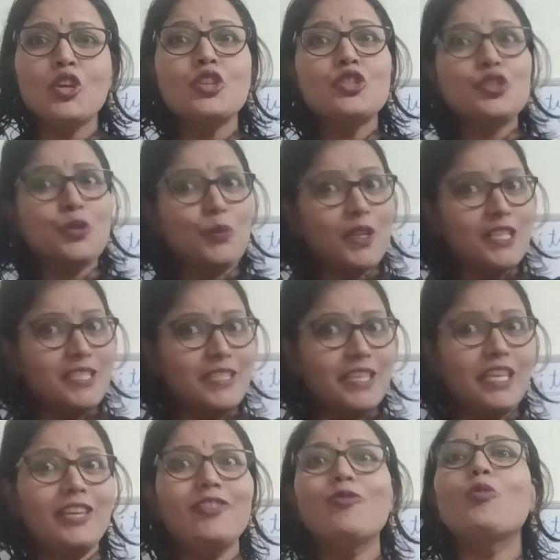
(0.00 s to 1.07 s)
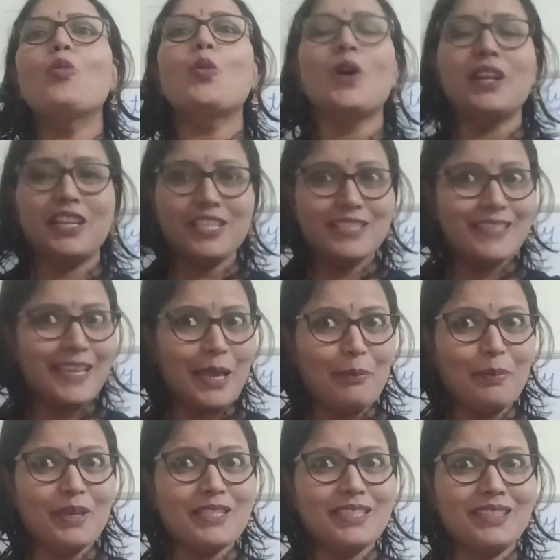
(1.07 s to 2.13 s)
So we'll see what is
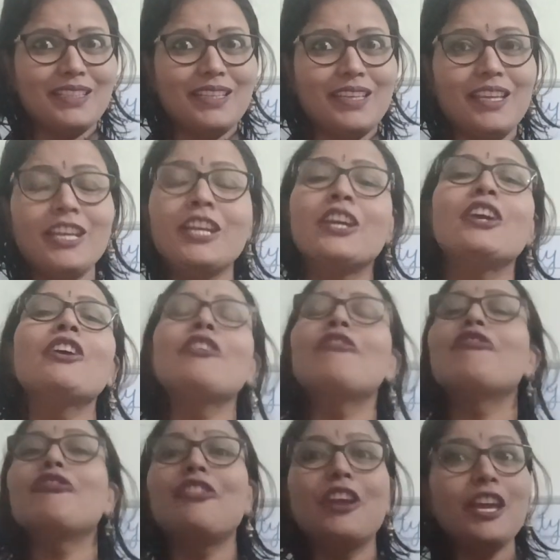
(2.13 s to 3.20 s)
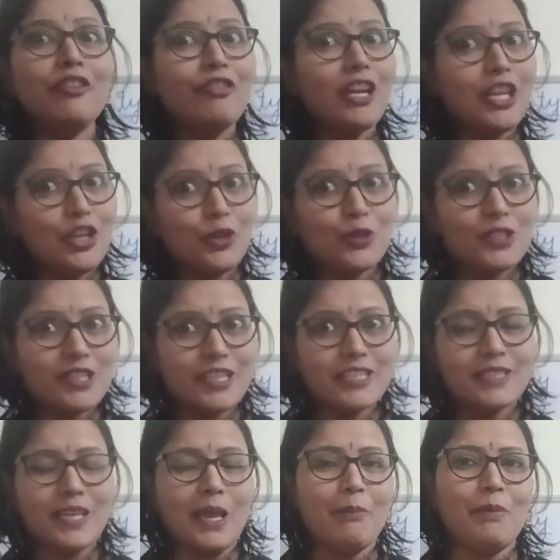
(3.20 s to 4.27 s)
capacity, where we'll use this
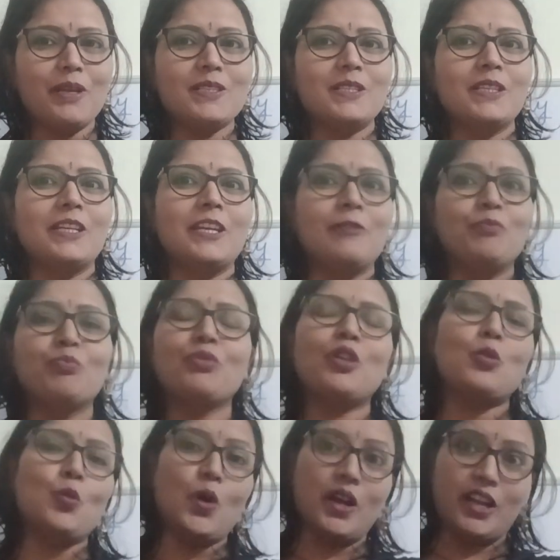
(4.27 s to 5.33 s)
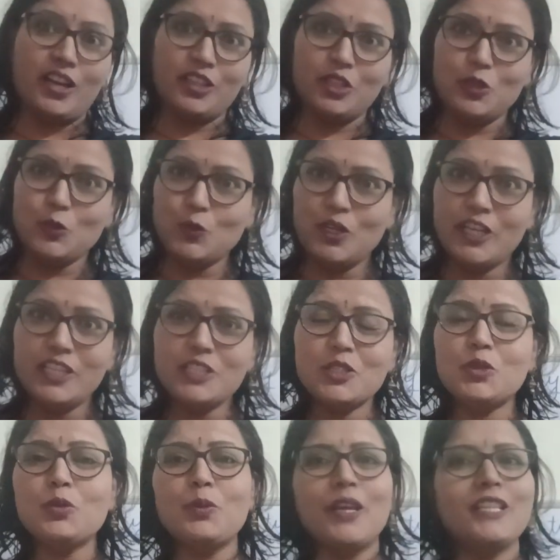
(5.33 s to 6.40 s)
capacity, what are the units
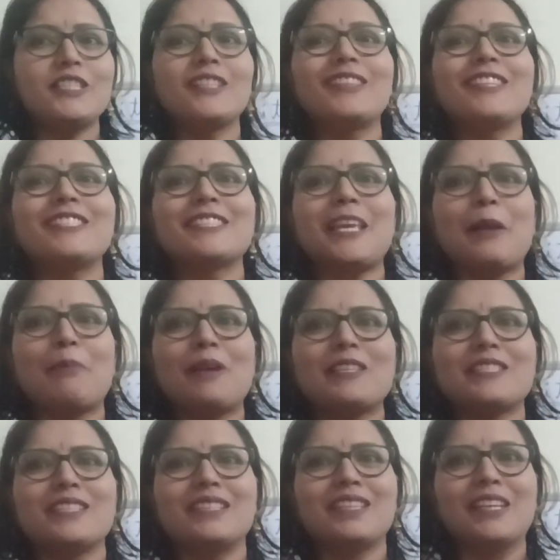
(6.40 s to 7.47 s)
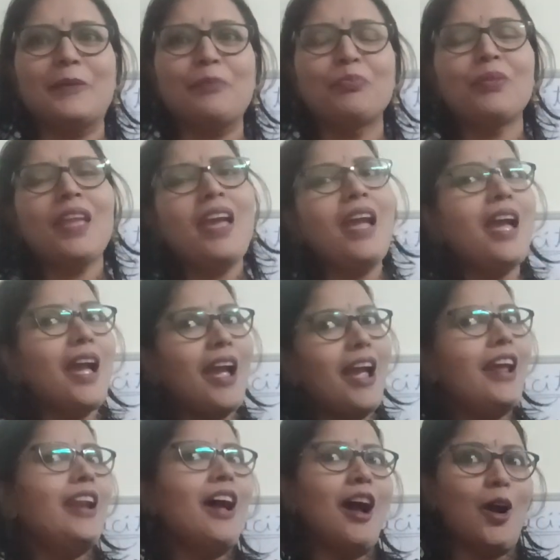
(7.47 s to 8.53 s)
to measure this capacity,
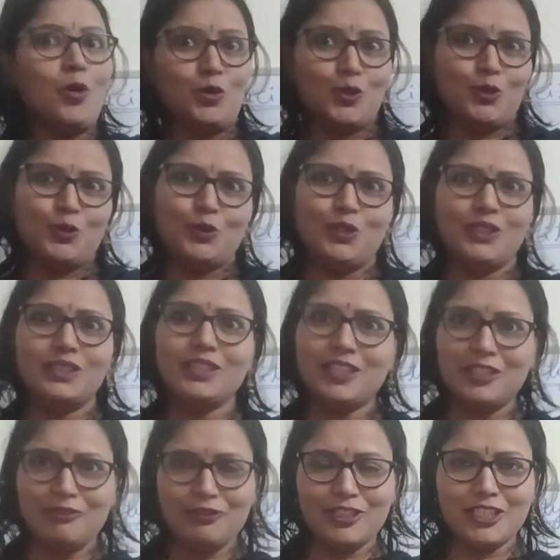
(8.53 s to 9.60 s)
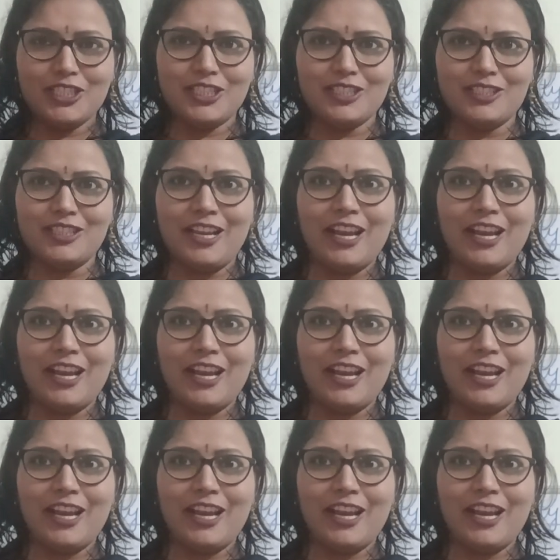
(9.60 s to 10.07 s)
and how to do the conversion.